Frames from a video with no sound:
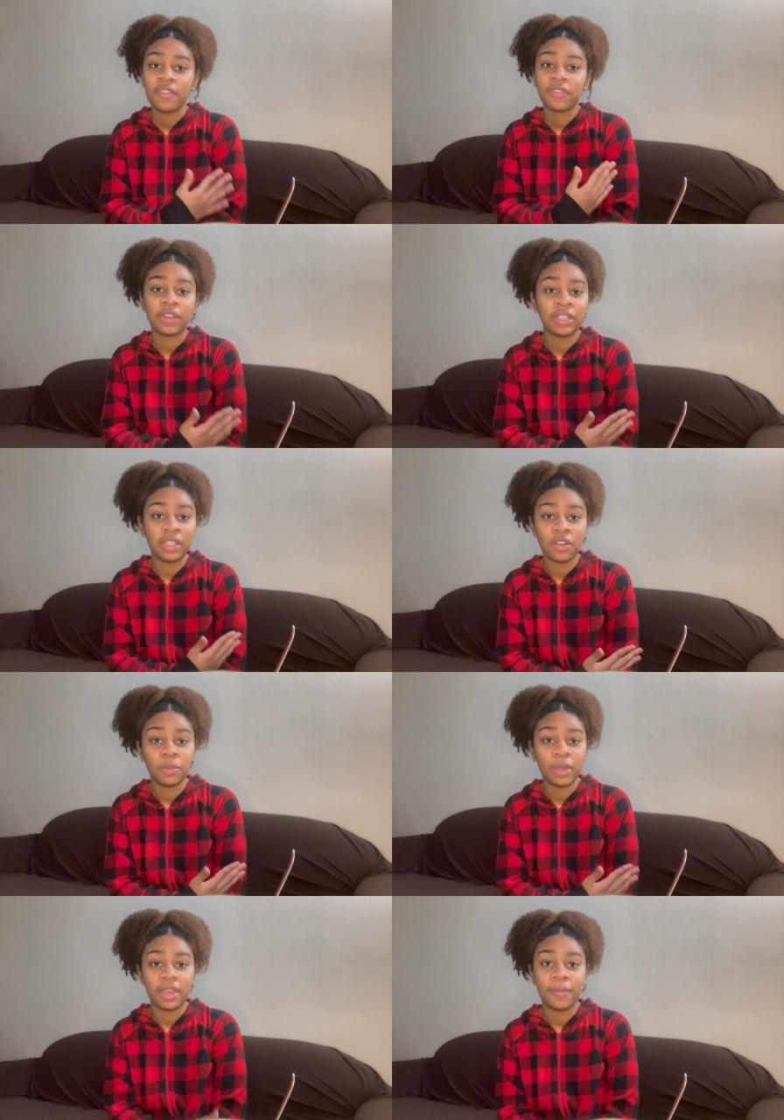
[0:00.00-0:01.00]
a little
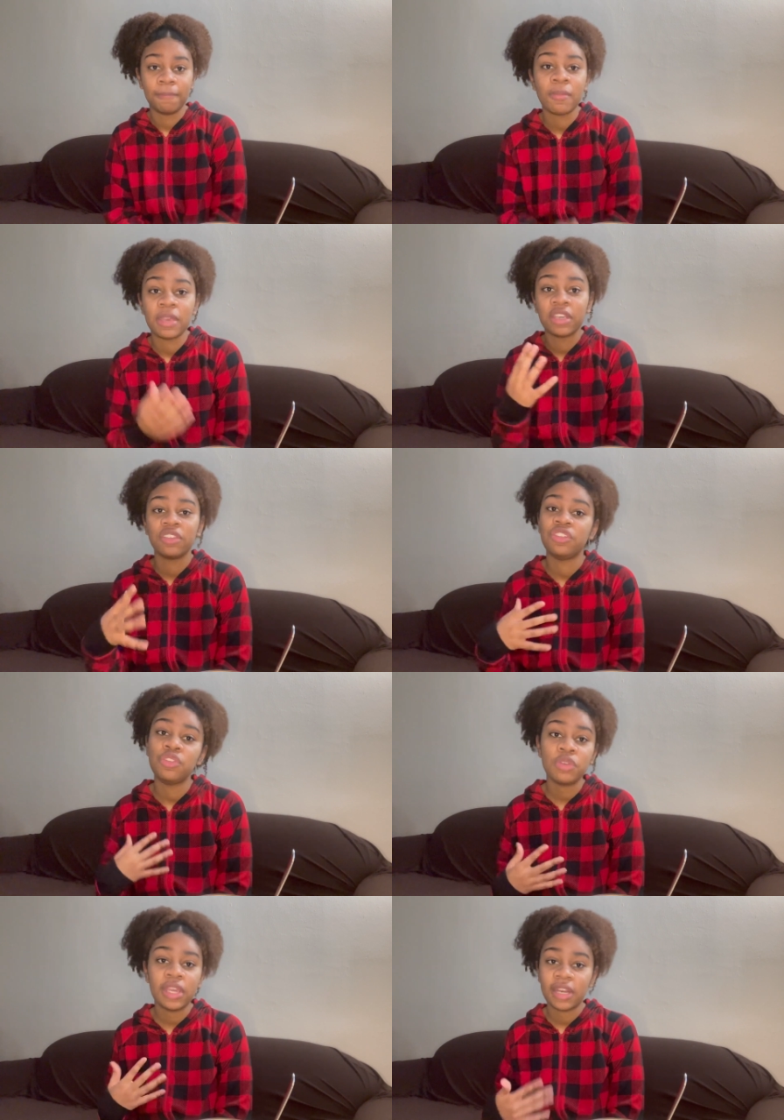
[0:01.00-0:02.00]
bit, because
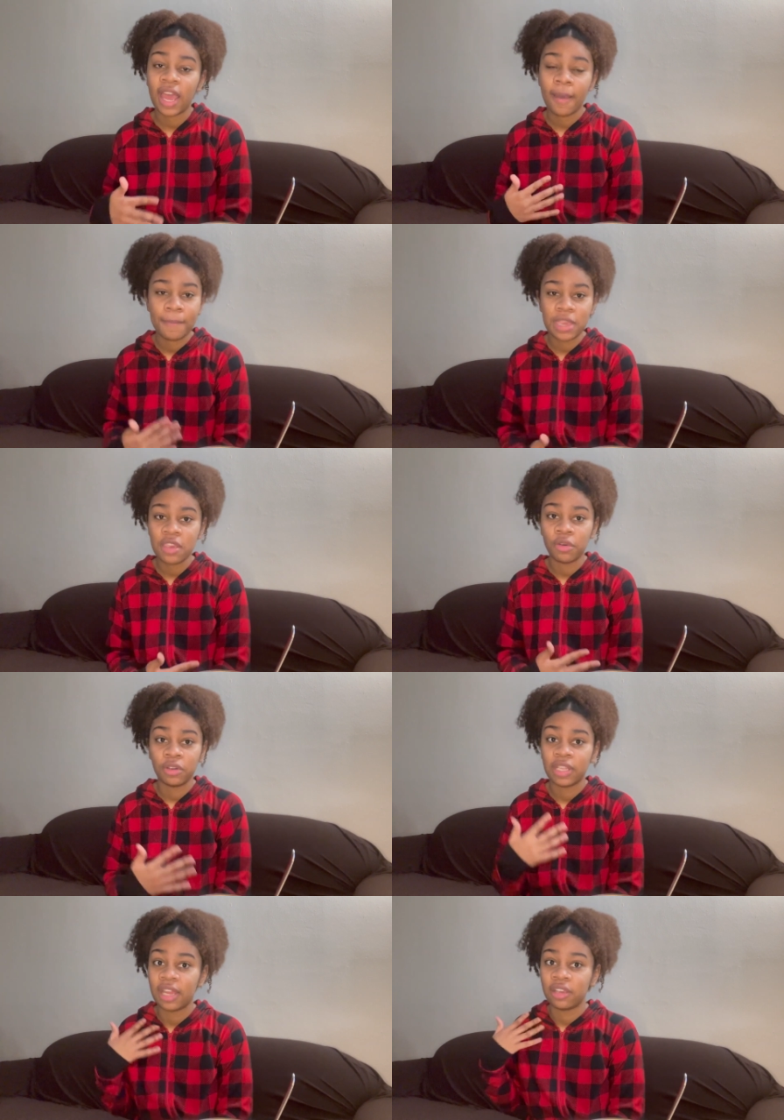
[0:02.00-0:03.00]
you cannot be on
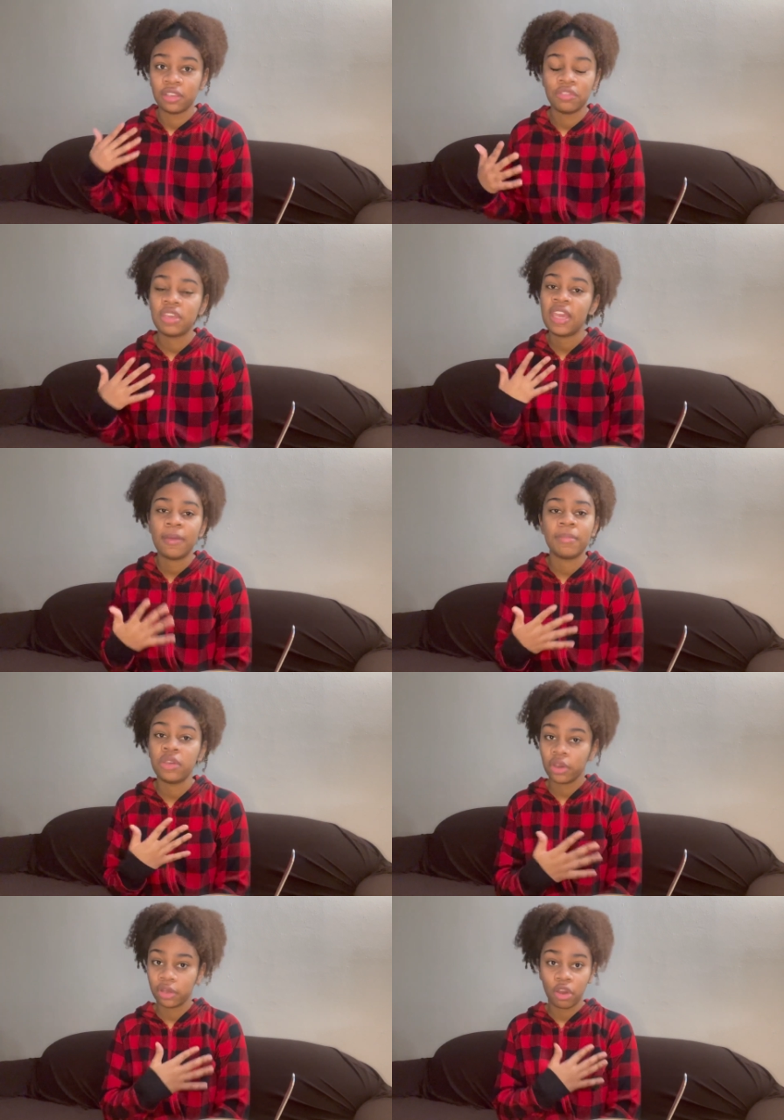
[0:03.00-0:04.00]
that. You can't be
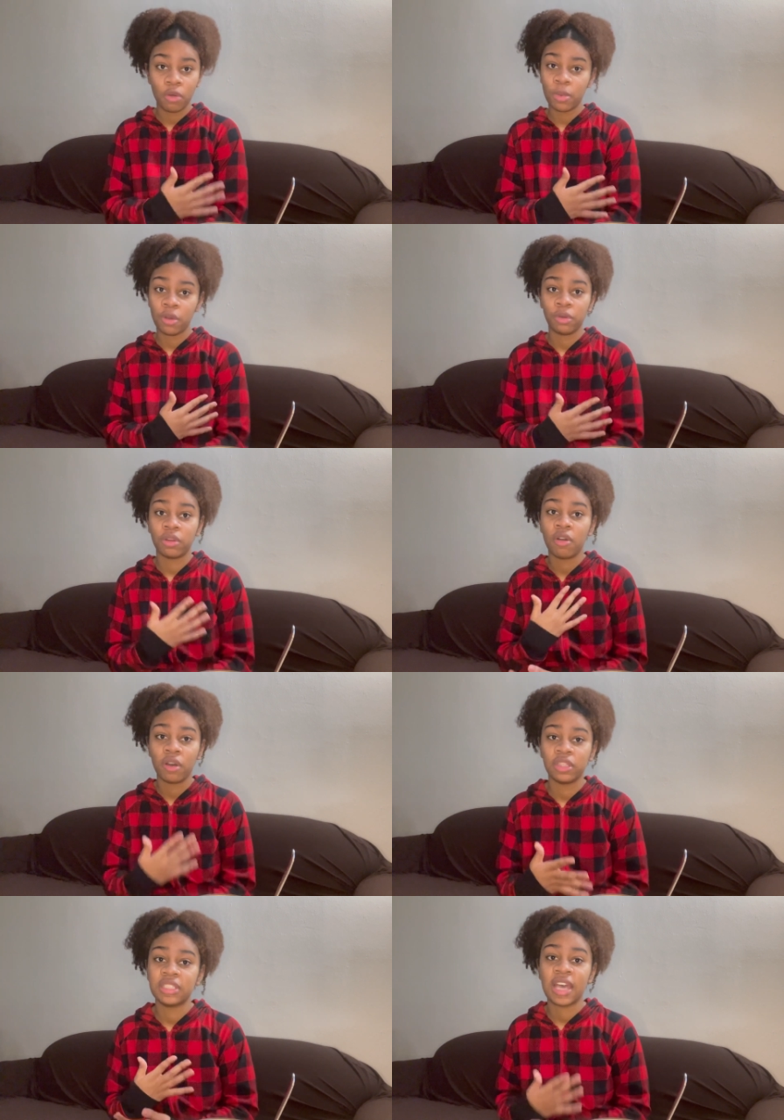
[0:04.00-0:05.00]
on go mode all
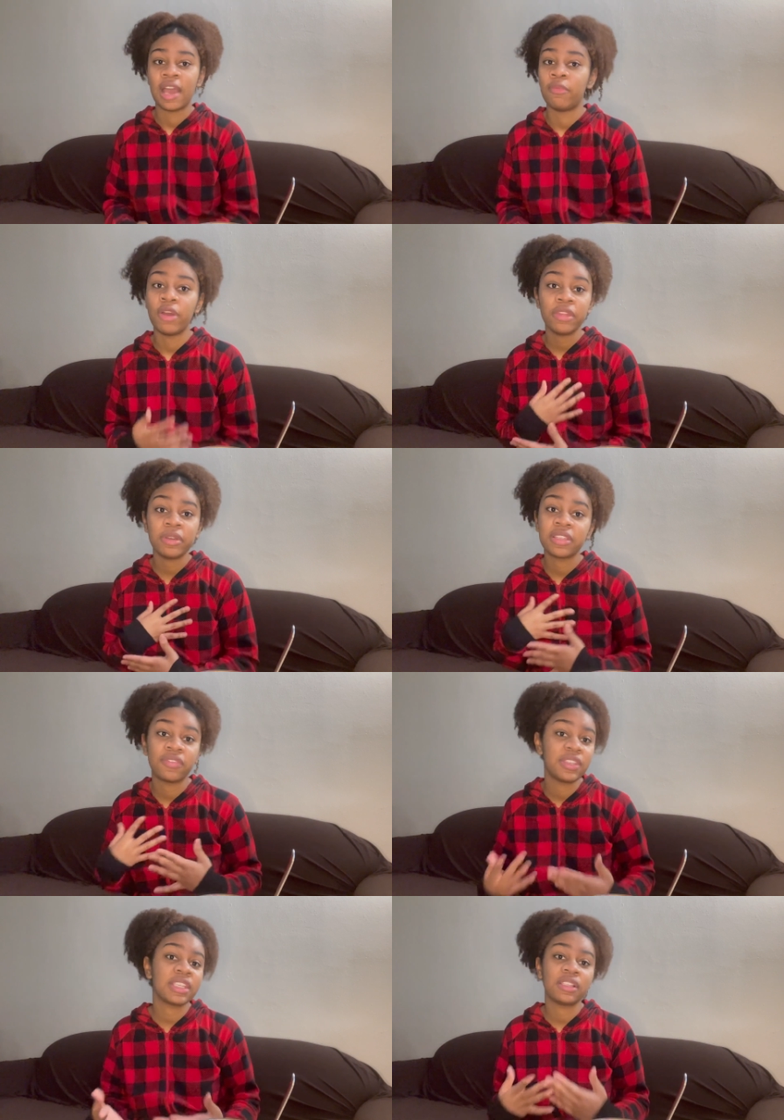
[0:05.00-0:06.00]
the time, whether it's
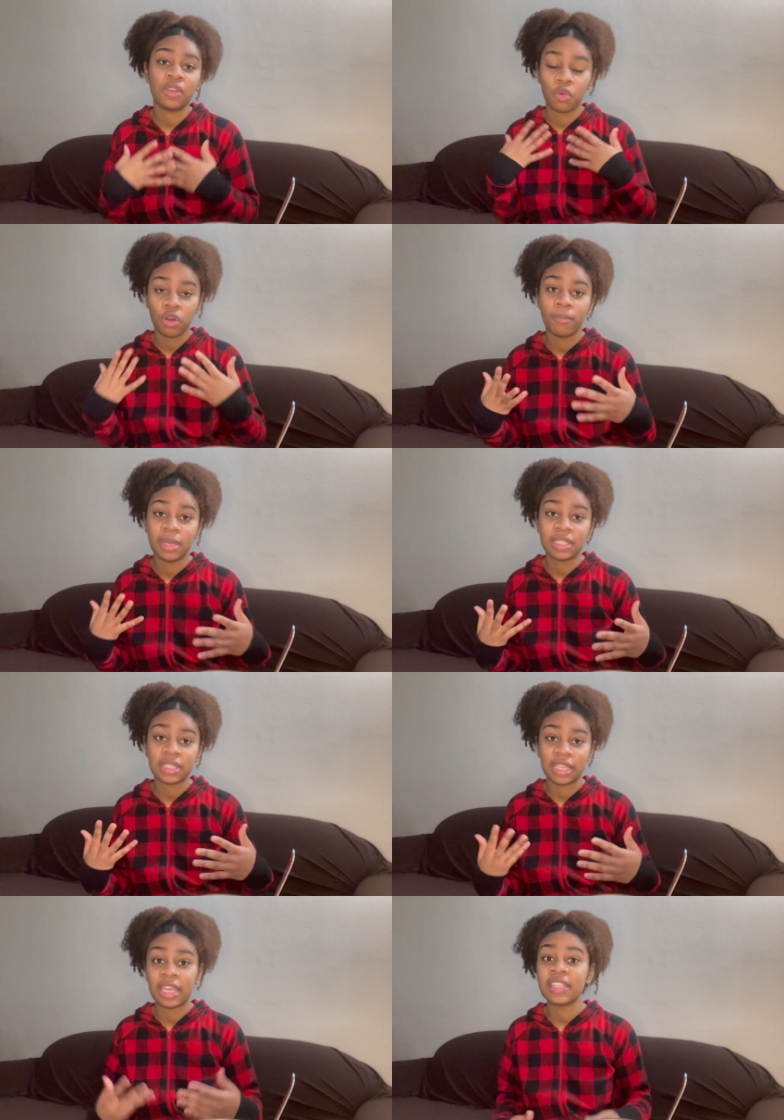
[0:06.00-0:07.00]
physically or
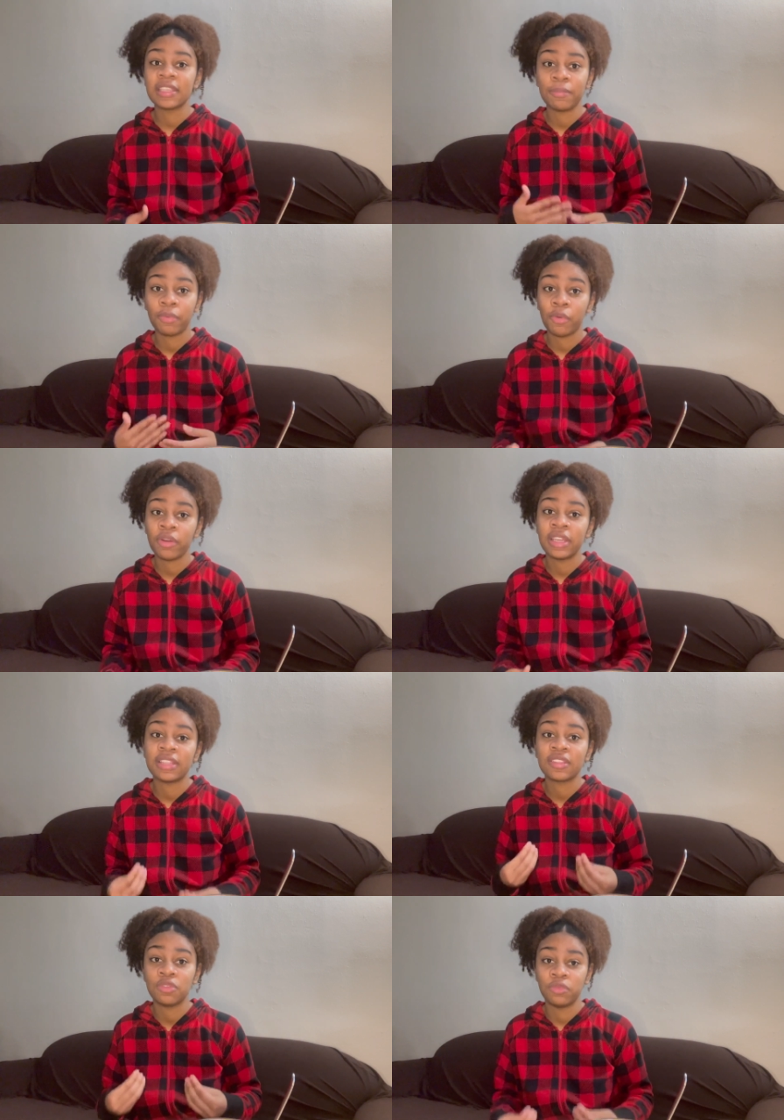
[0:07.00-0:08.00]
mentally. It's important
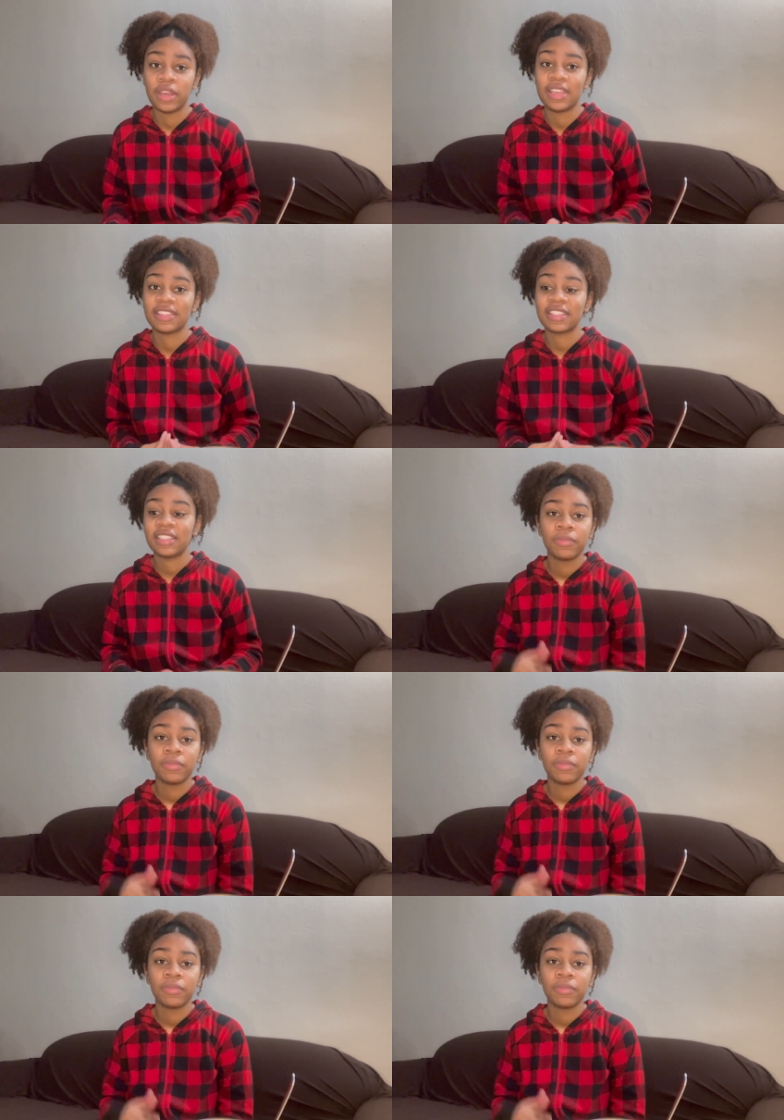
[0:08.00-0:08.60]
to rest.